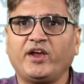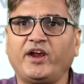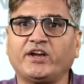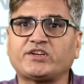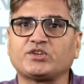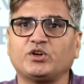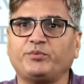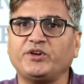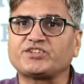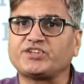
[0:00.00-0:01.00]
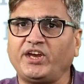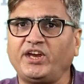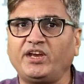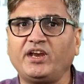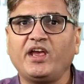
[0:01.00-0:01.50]
it should be
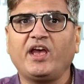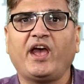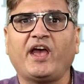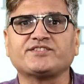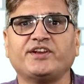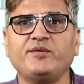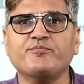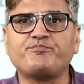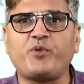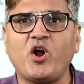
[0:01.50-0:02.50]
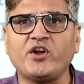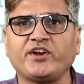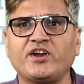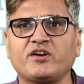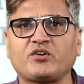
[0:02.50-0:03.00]
seen as an
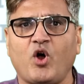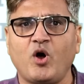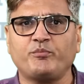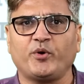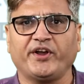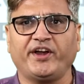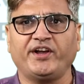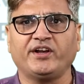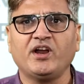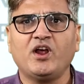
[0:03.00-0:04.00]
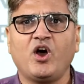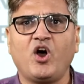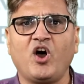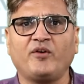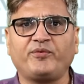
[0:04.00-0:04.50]
important component
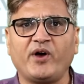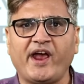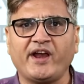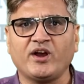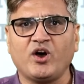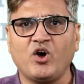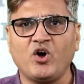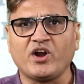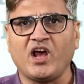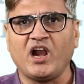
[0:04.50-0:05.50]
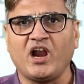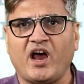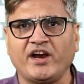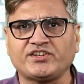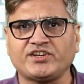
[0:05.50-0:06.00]
of an overall
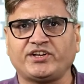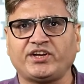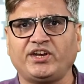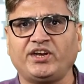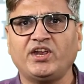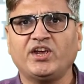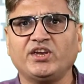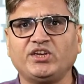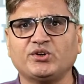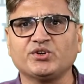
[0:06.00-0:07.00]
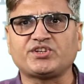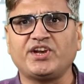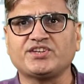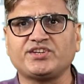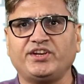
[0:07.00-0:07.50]
ICT
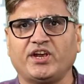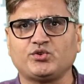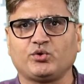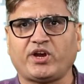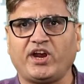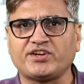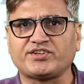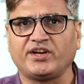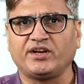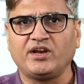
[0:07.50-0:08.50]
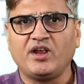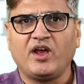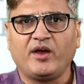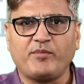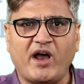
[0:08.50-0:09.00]
usage in education
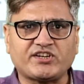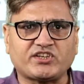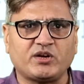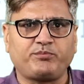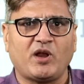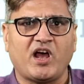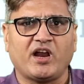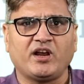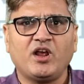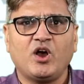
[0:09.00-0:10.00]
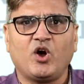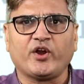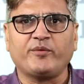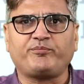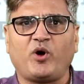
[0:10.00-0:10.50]
master plan
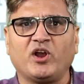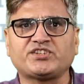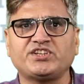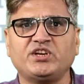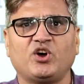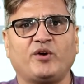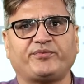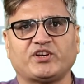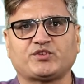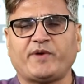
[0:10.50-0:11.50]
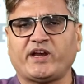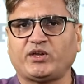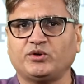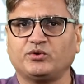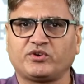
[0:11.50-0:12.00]
or a policy of
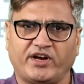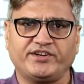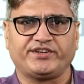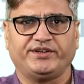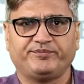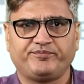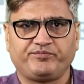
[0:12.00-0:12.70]
respective country